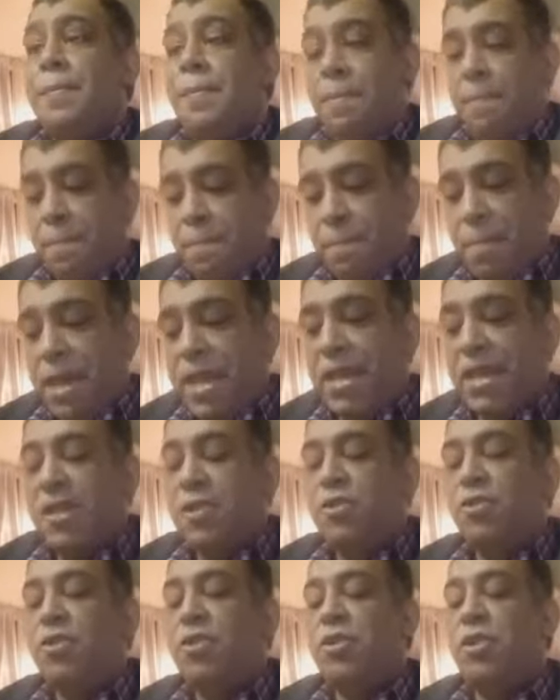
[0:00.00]
making
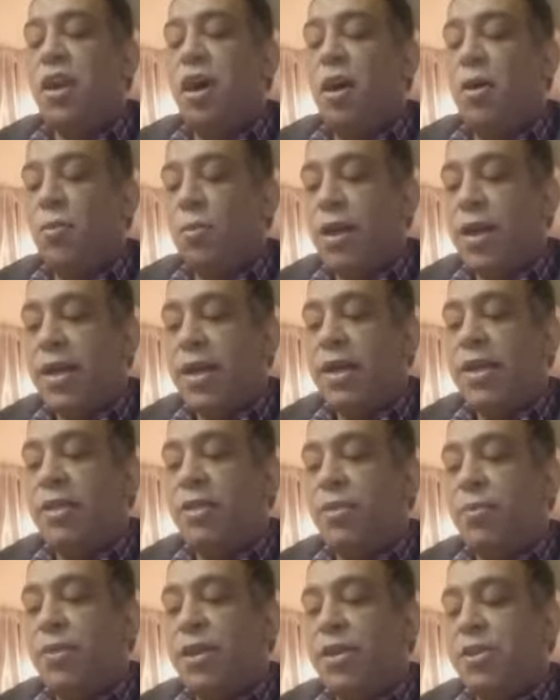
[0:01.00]
you start working
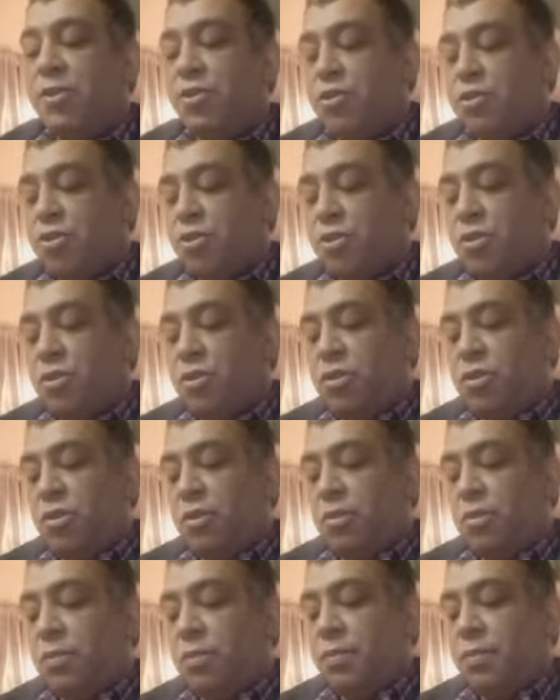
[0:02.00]
the way you should do.